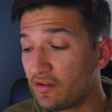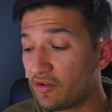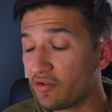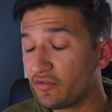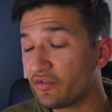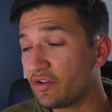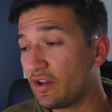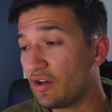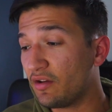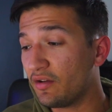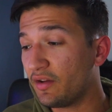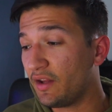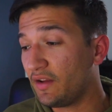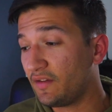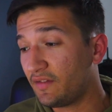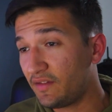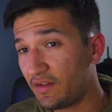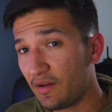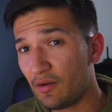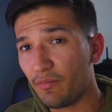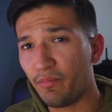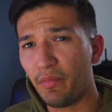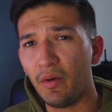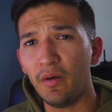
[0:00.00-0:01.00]
because then they
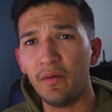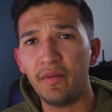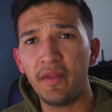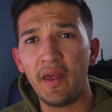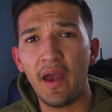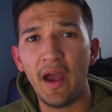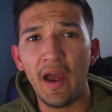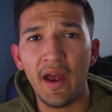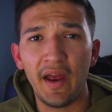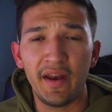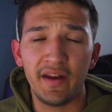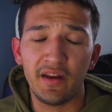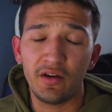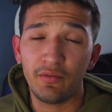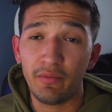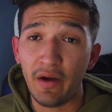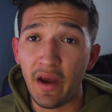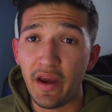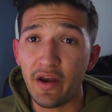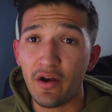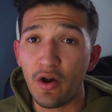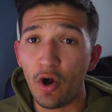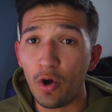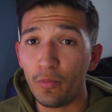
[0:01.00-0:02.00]
still both had a
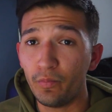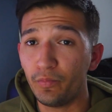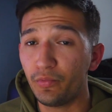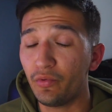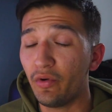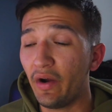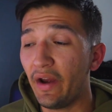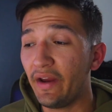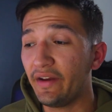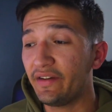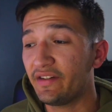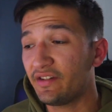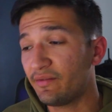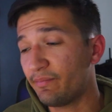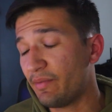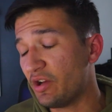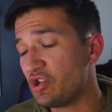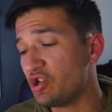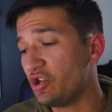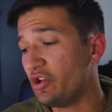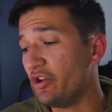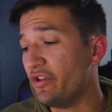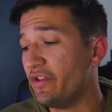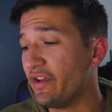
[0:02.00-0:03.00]
great upgrade,
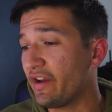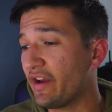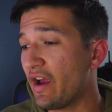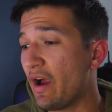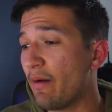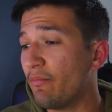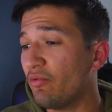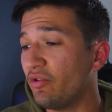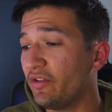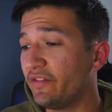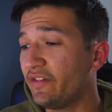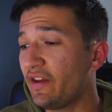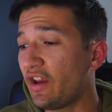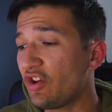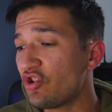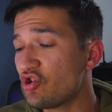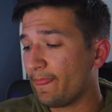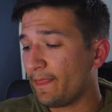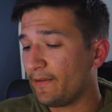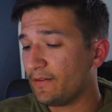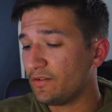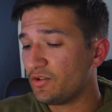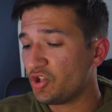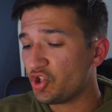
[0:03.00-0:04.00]
especially on the camera
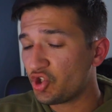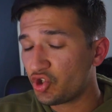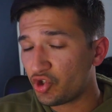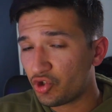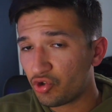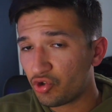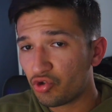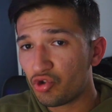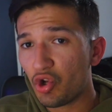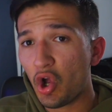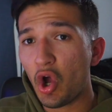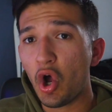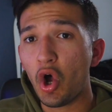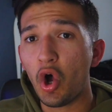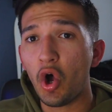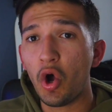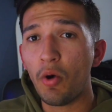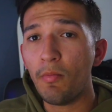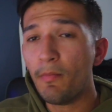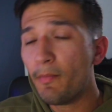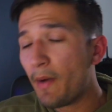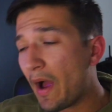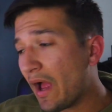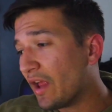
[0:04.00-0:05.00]
section. So
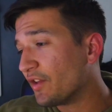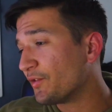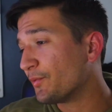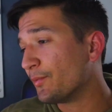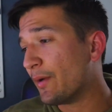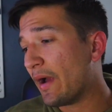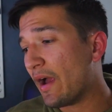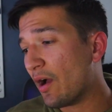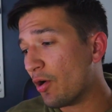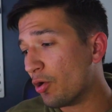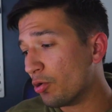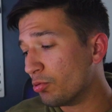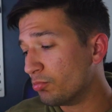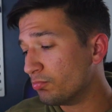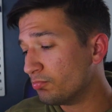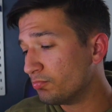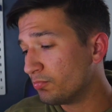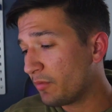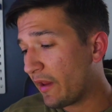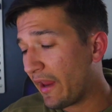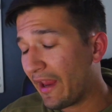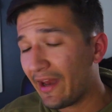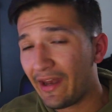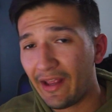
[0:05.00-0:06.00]
might as well
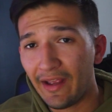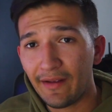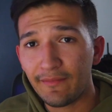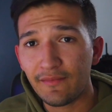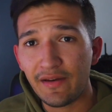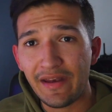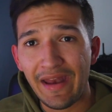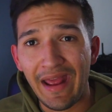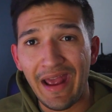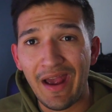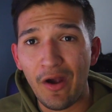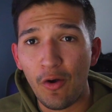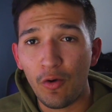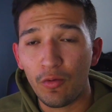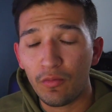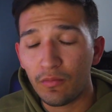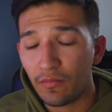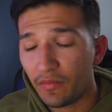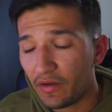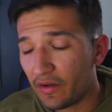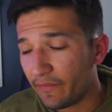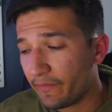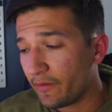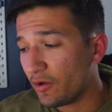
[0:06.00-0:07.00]
get it now
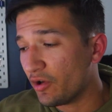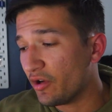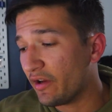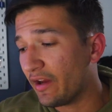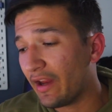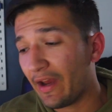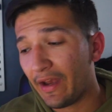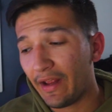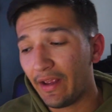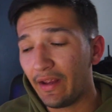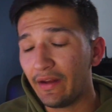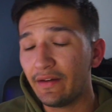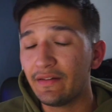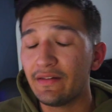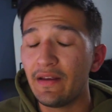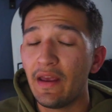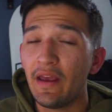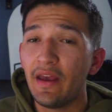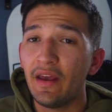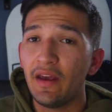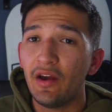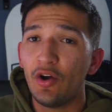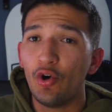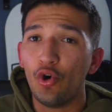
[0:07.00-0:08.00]
if you're gonna get it,
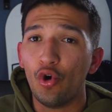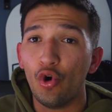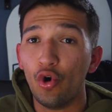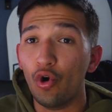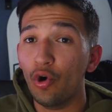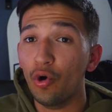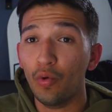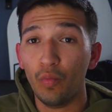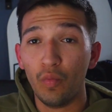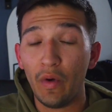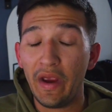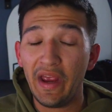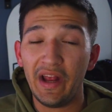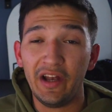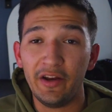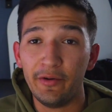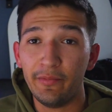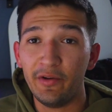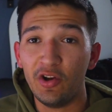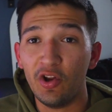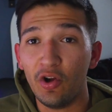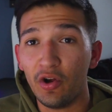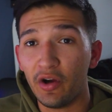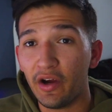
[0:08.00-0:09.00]
or wait a little
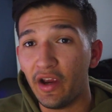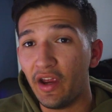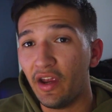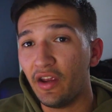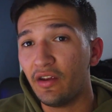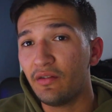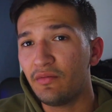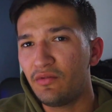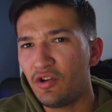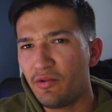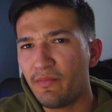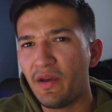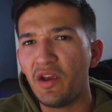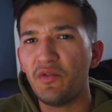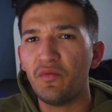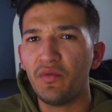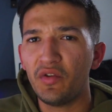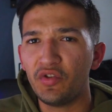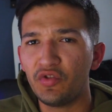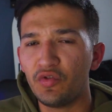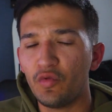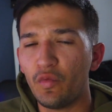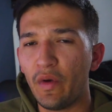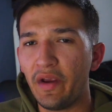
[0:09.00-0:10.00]
bit longer. You may
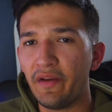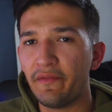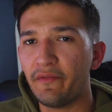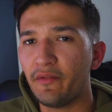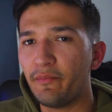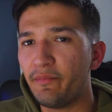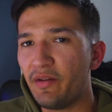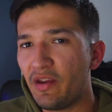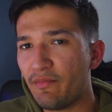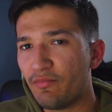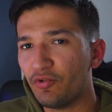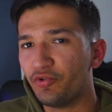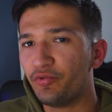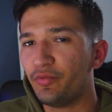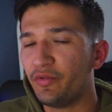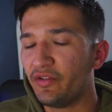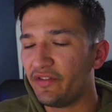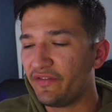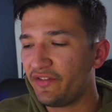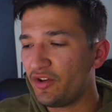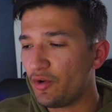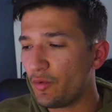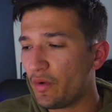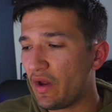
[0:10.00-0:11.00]
want to wait for people to
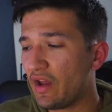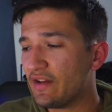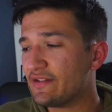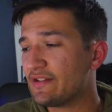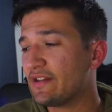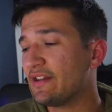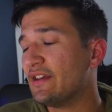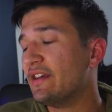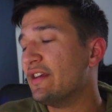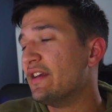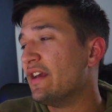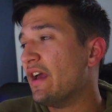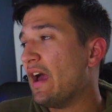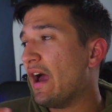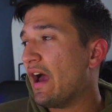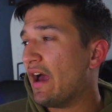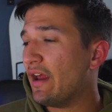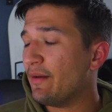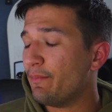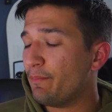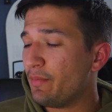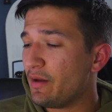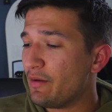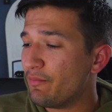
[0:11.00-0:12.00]
review it
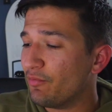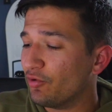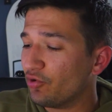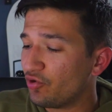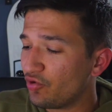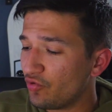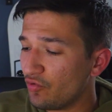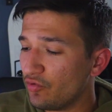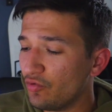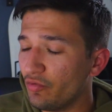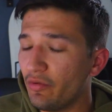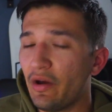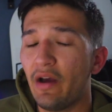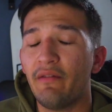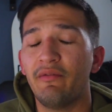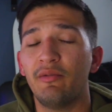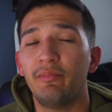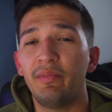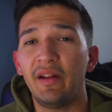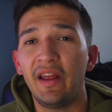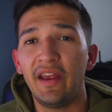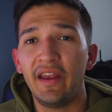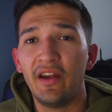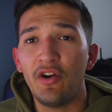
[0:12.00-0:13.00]
and people to have a
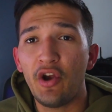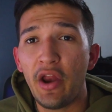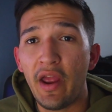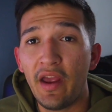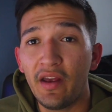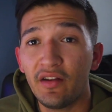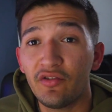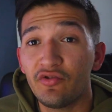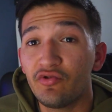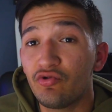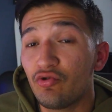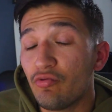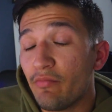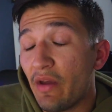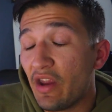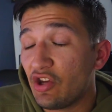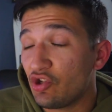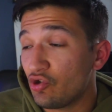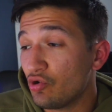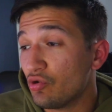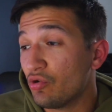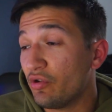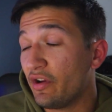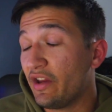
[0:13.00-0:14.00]
play on it to make
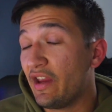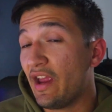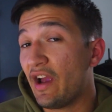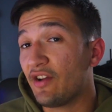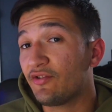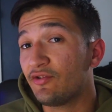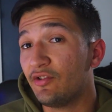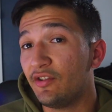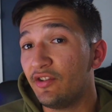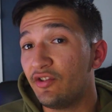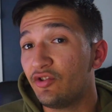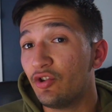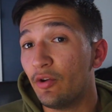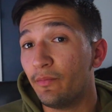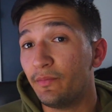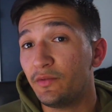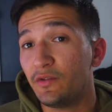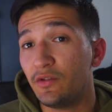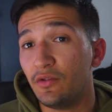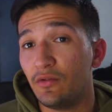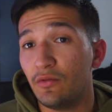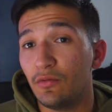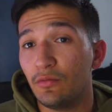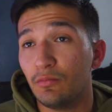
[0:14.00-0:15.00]
sure it actually is up
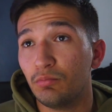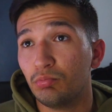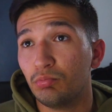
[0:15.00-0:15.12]
to